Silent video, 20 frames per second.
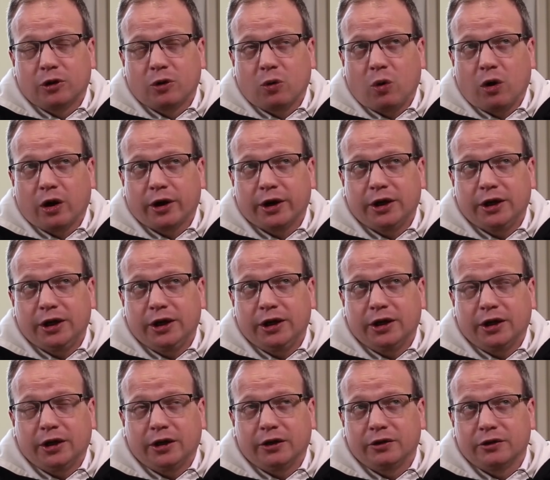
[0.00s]

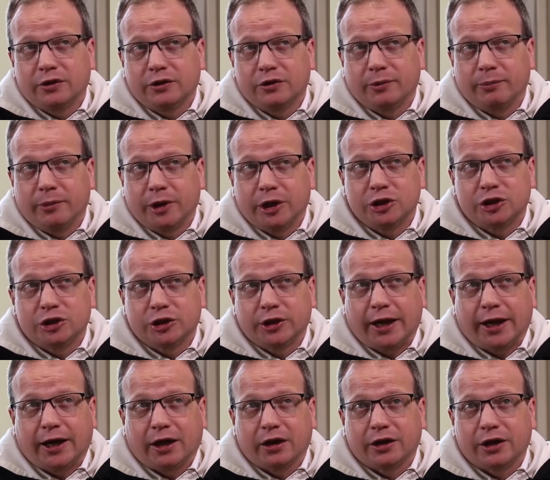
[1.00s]
quantity and
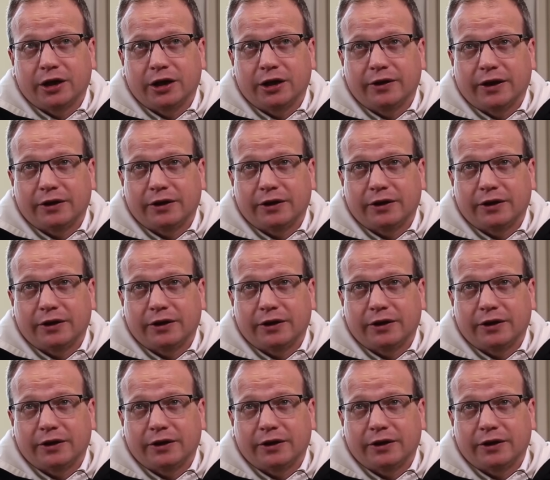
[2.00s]
dimensionality,